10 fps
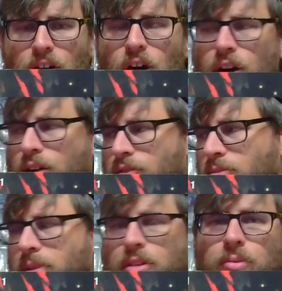hard for
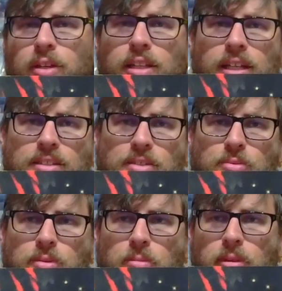me to realize this
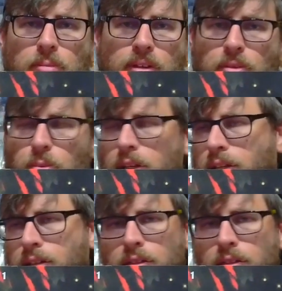was going to be a pick of the week.